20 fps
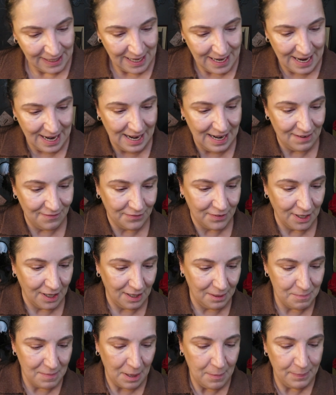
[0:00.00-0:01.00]
and I've
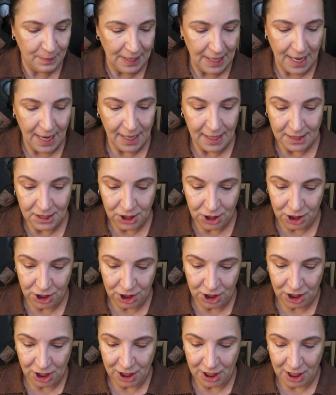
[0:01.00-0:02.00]
got my
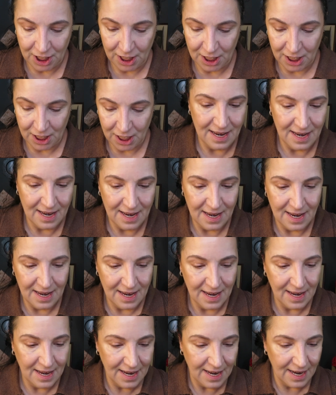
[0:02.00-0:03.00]
blush.
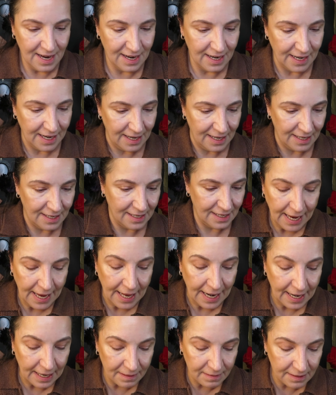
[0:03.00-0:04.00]
Okay,
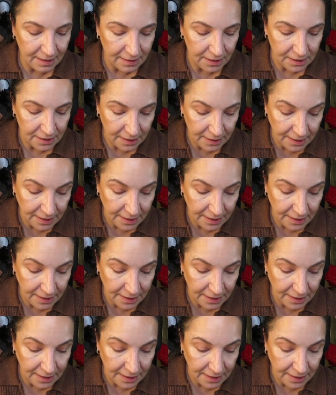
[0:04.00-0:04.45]
and I'm gonna